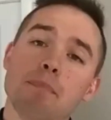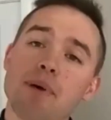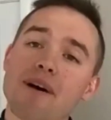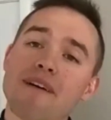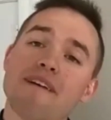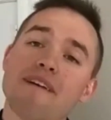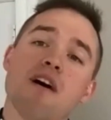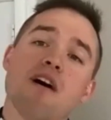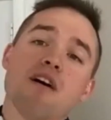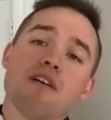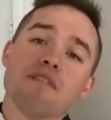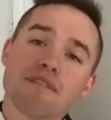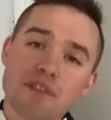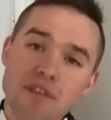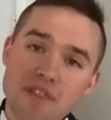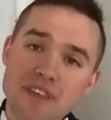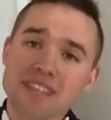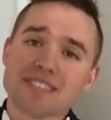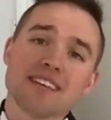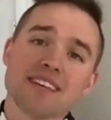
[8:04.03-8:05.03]
But
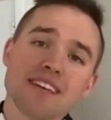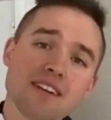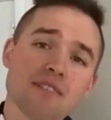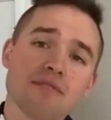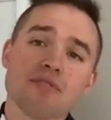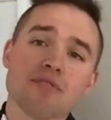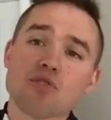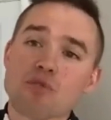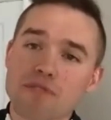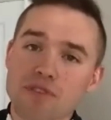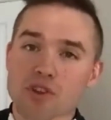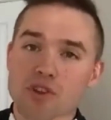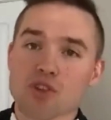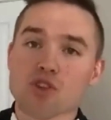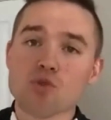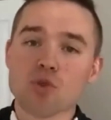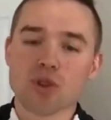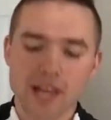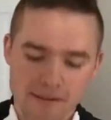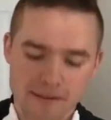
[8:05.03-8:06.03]
for this interview for
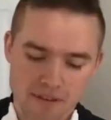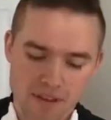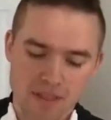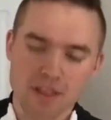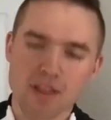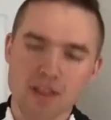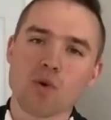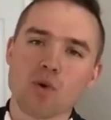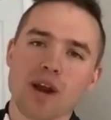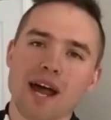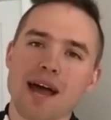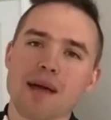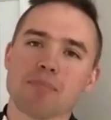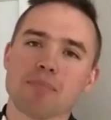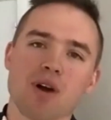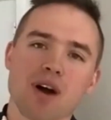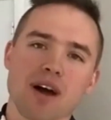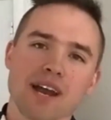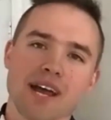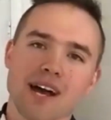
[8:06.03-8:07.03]
you, Levin, look what I
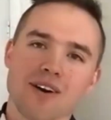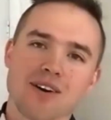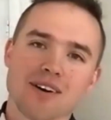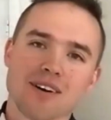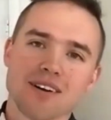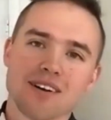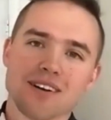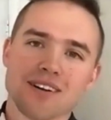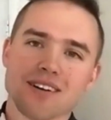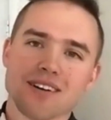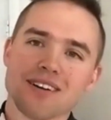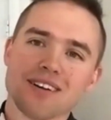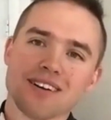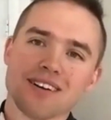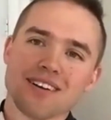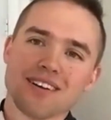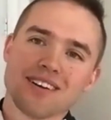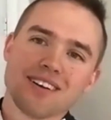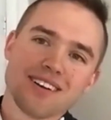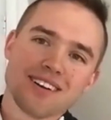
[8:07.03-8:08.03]
brought out.
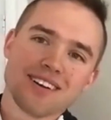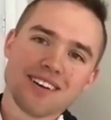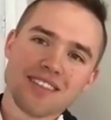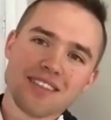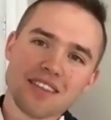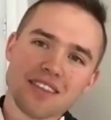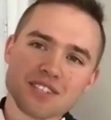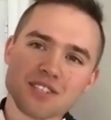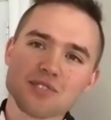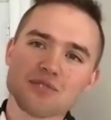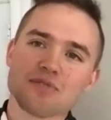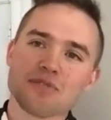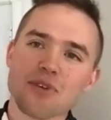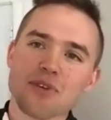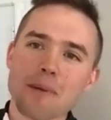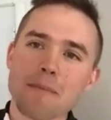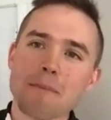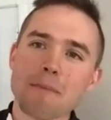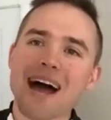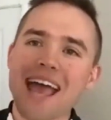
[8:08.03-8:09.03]
This is
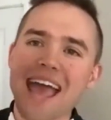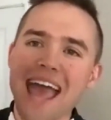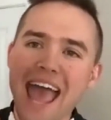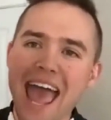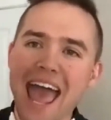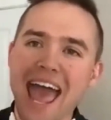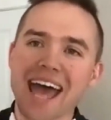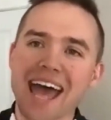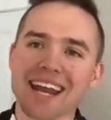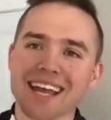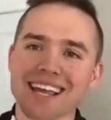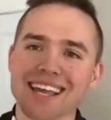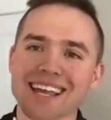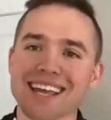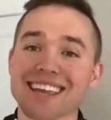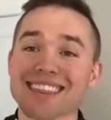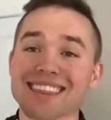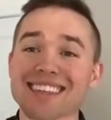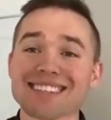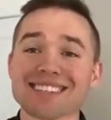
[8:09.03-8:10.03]
from my
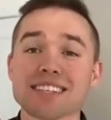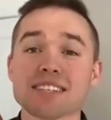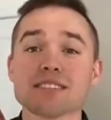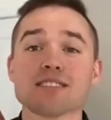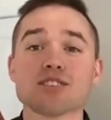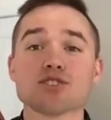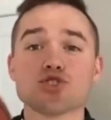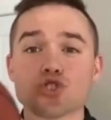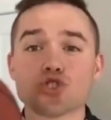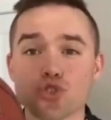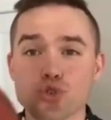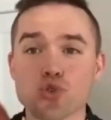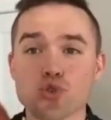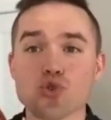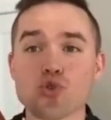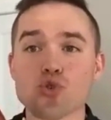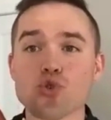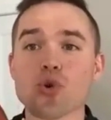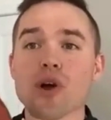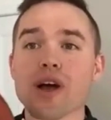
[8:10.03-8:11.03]
attic, and this is the
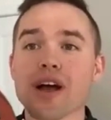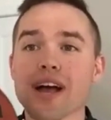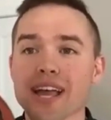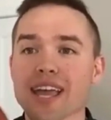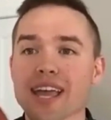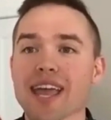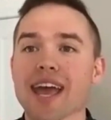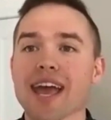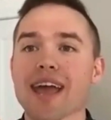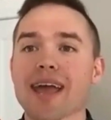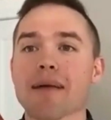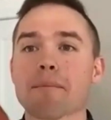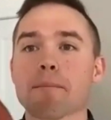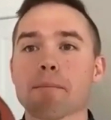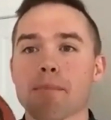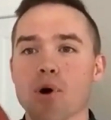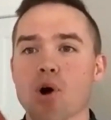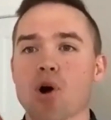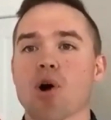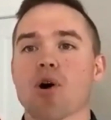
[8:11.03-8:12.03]
true
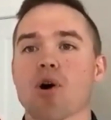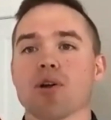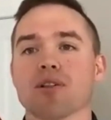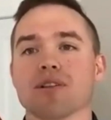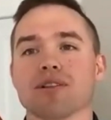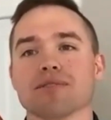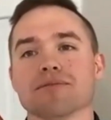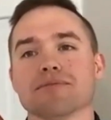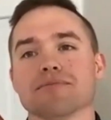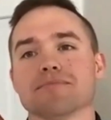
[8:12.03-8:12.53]
game ball.